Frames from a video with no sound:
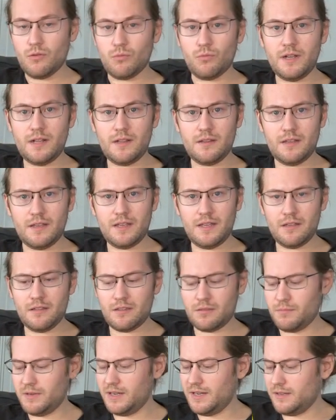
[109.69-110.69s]
Well,
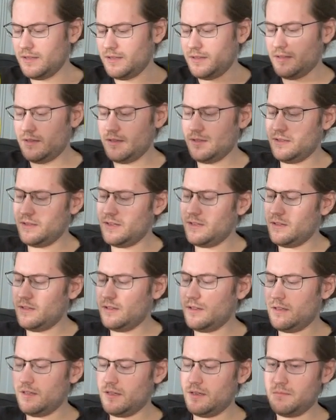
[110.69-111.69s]
here's my
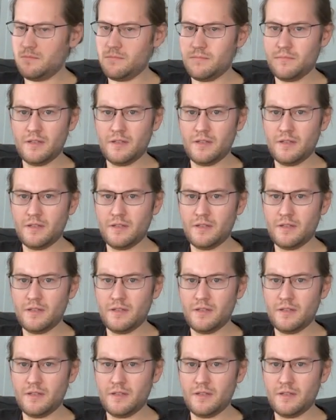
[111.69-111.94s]
little